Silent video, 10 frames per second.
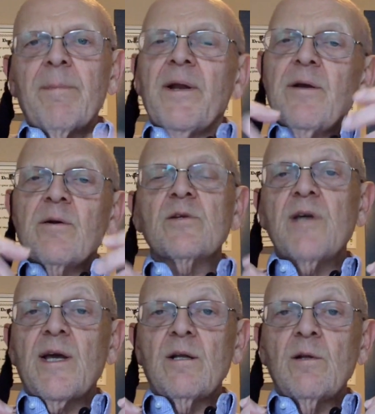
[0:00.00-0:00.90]
But here in
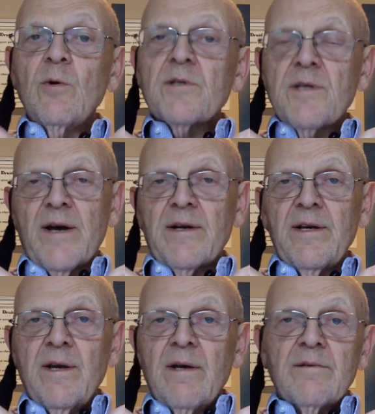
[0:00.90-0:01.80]
St. Louis
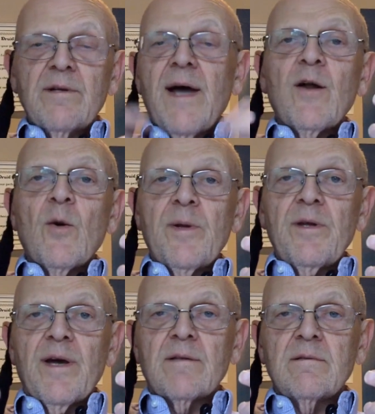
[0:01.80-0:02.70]
County, they're not
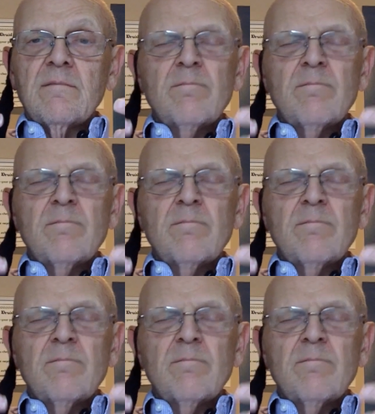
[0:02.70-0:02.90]
open yet.